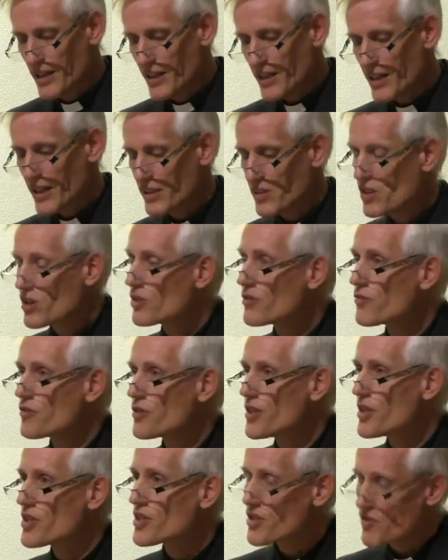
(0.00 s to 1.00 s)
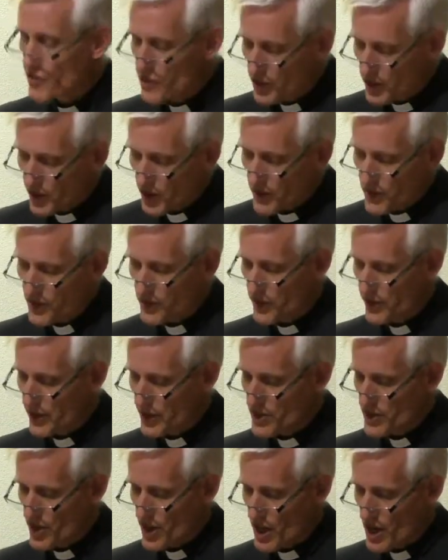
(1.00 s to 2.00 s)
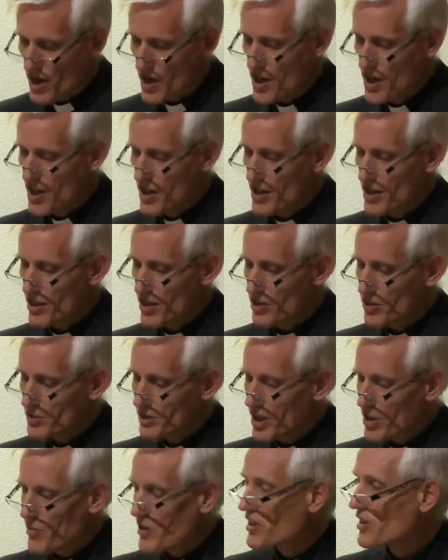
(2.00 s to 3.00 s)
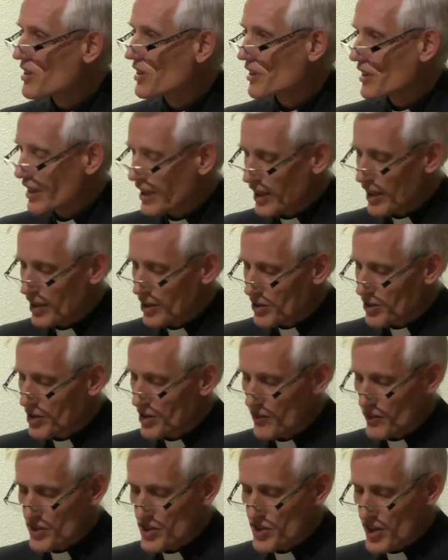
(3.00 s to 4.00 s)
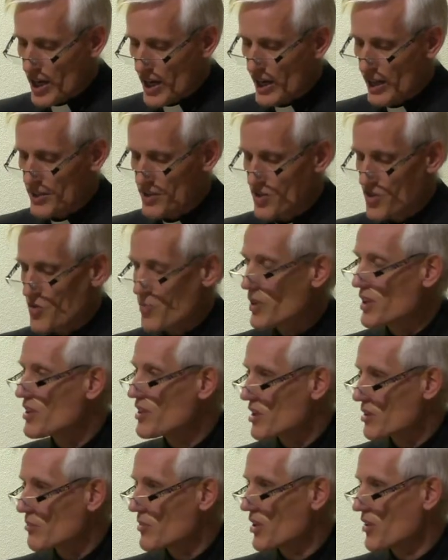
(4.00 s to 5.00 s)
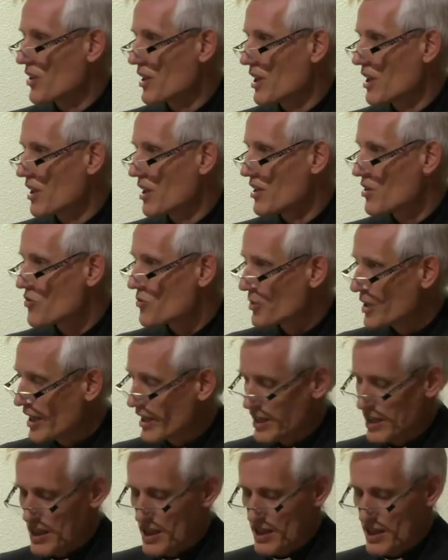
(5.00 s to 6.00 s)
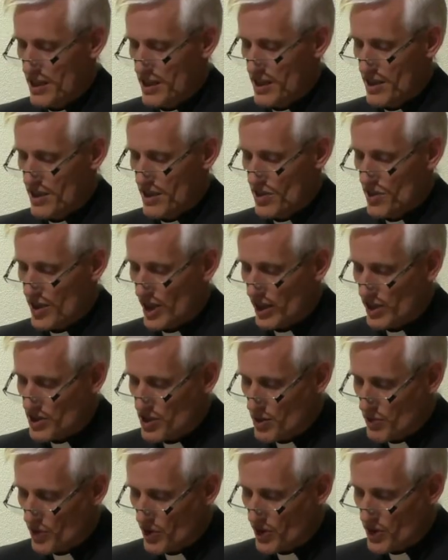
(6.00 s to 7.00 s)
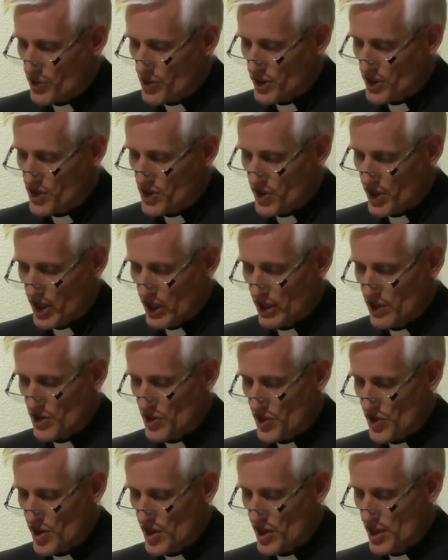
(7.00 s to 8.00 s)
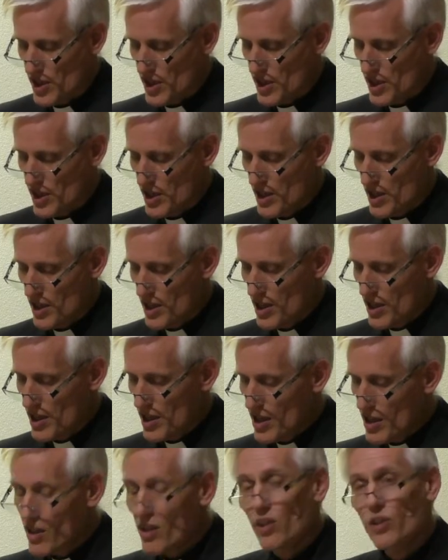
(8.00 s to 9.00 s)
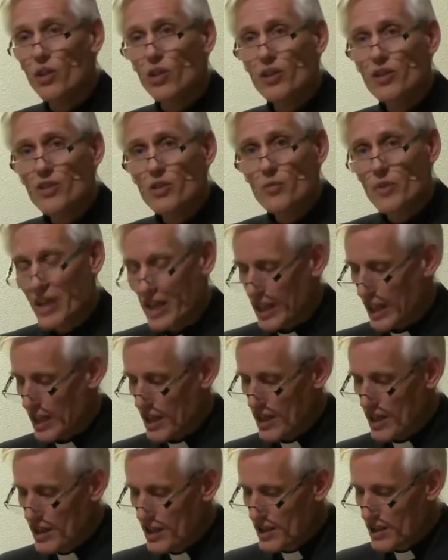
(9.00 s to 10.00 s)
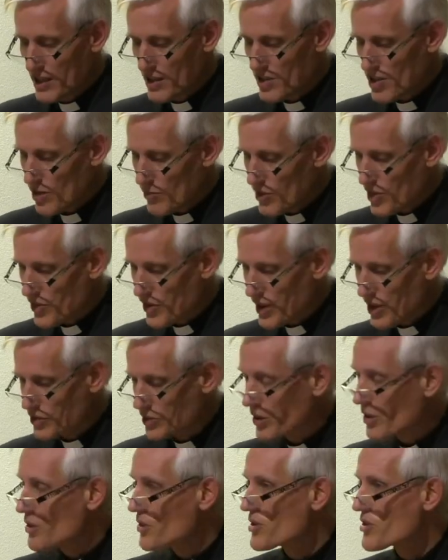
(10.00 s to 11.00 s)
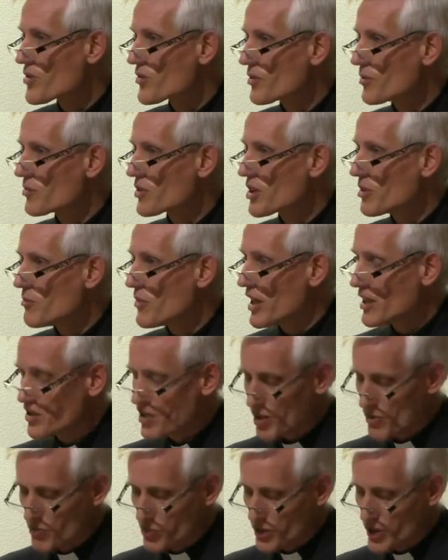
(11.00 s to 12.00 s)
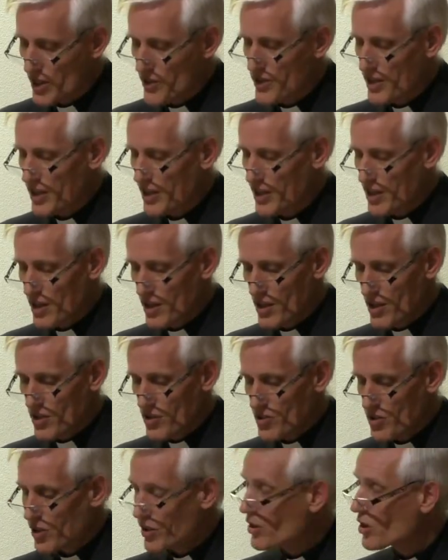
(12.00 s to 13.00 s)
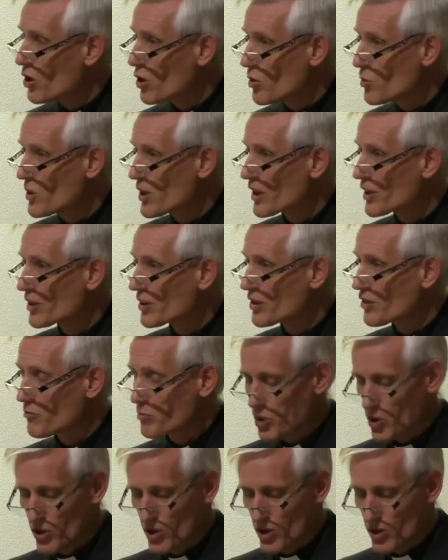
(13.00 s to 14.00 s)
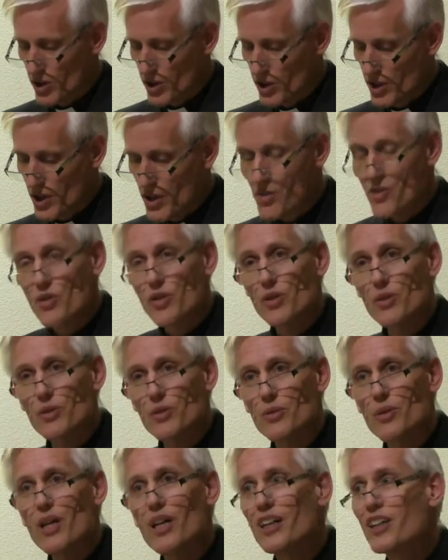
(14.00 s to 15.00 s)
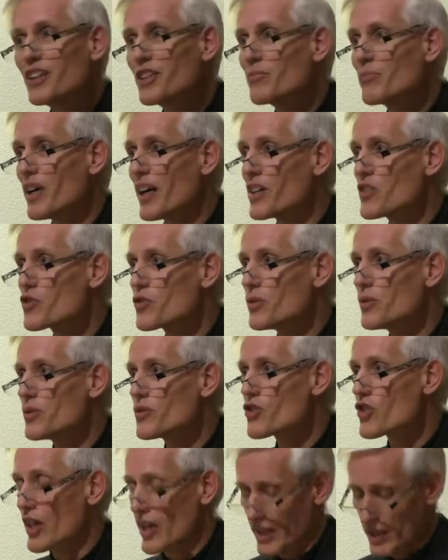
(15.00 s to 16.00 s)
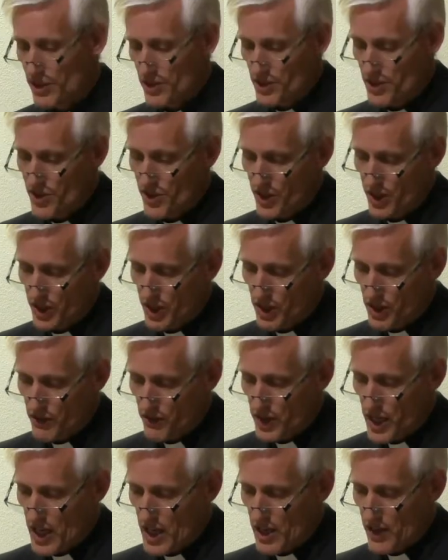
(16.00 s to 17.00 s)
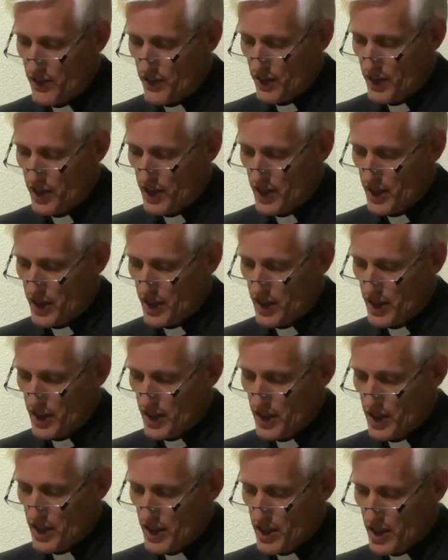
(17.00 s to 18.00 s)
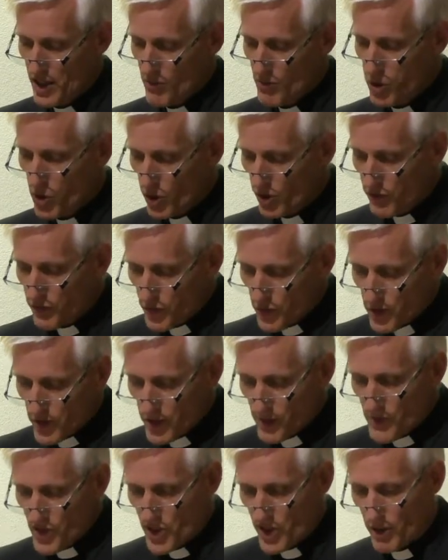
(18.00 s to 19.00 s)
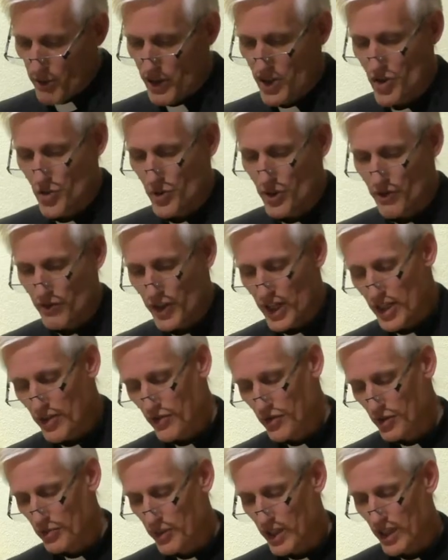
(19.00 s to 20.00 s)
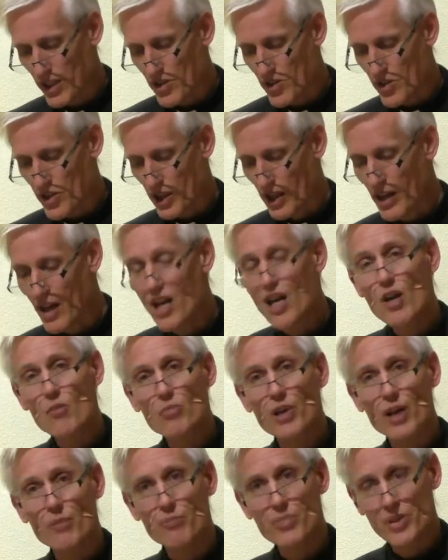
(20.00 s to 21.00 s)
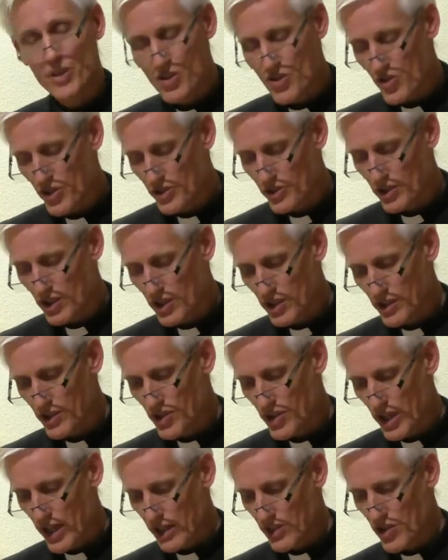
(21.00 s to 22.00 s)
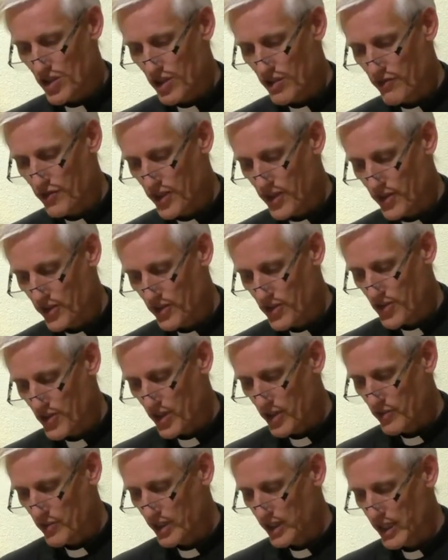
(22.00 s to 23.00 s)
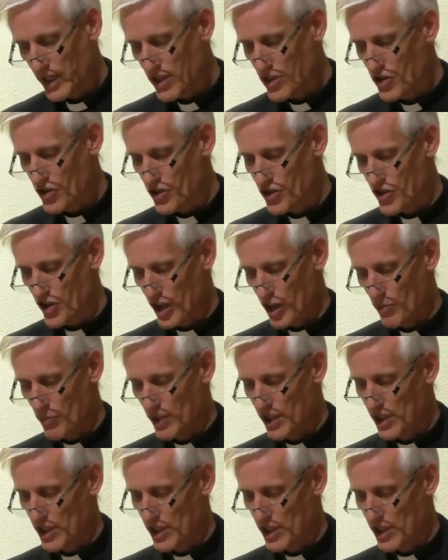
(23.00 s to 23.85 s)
and confers full authority only with the laying on of his hands when Timothy is ready. 2 Timothy 1 6. Along the way, Timothy grows from commended brother to co worker of Paul to my true child in the faith. Paul forms him into a faithful minister by personal contact in a father son relationship.